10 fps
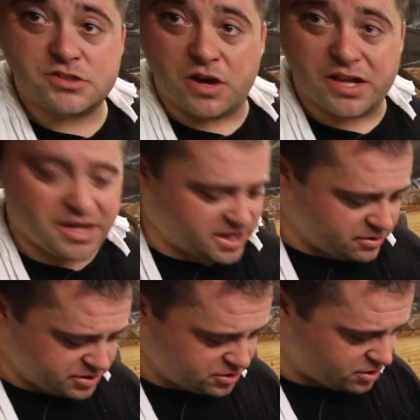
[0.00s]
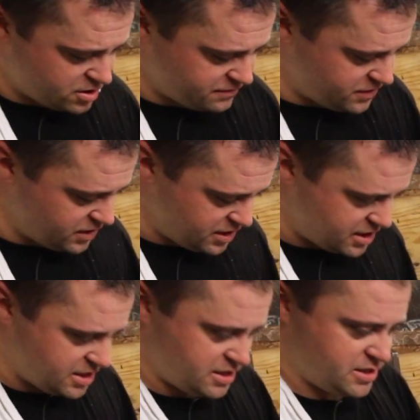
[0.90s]
So I like how it took off the
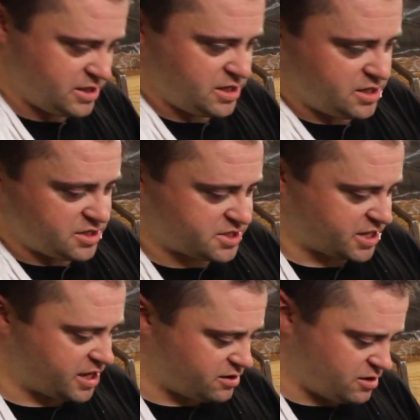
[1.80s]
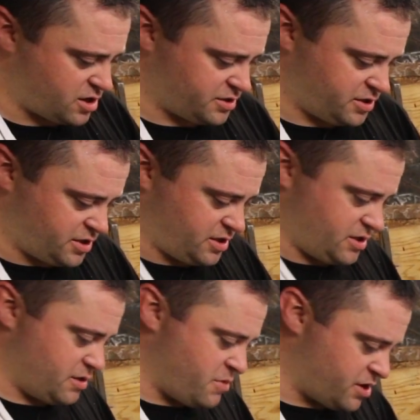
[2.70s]
uh, the scale on the,
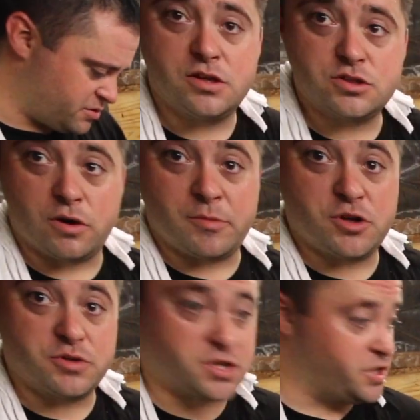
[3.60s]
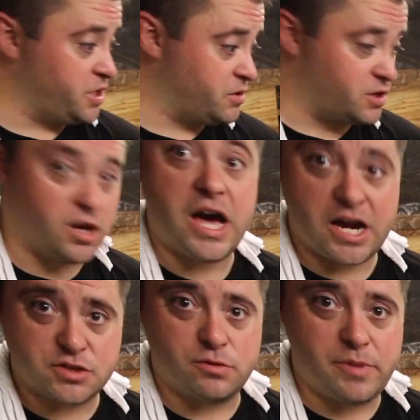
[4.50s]
the metal. So what I'm gonna do is clean the
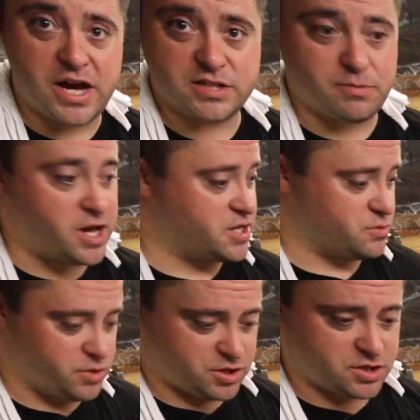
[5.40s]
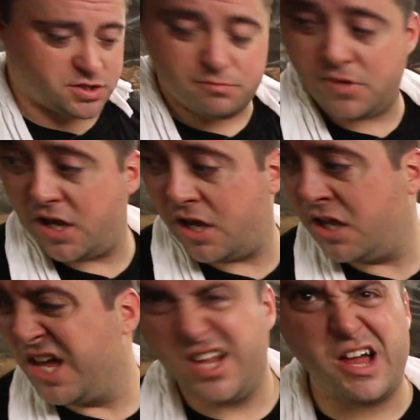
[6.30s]
actual backsplash with some uh,
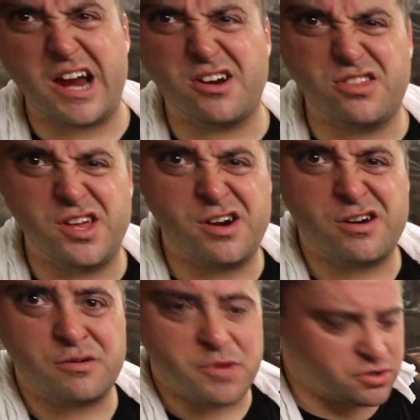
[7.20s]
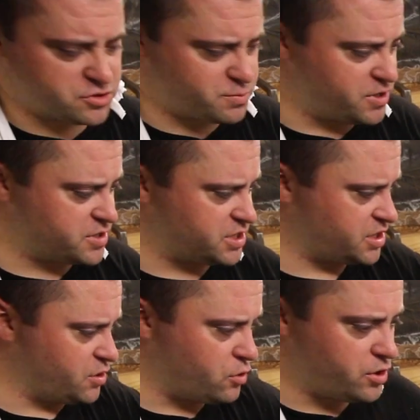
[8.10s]
lacquer thinner or mineral spirits, get
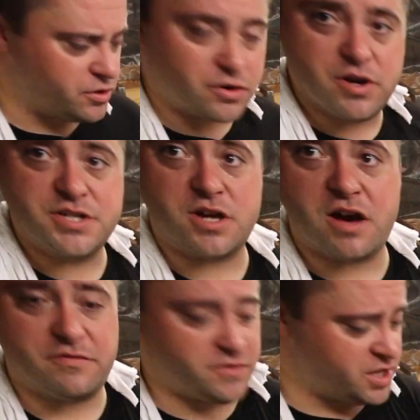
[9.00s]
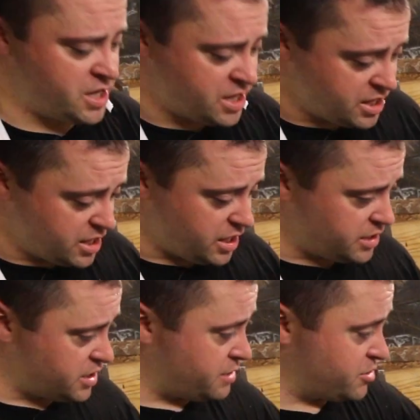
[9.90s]
the oil and grease off of it,
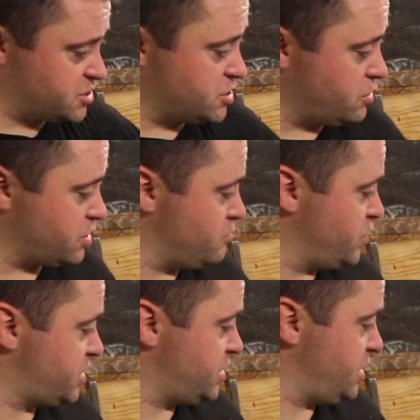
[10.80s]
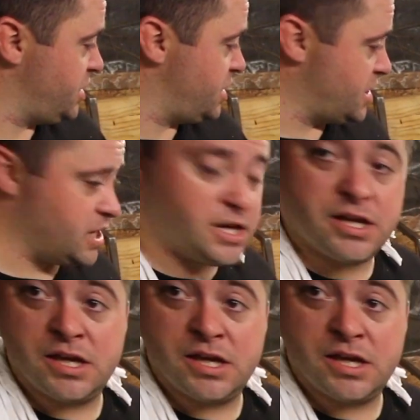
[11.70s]
and then I'm gonna soak them with the uh,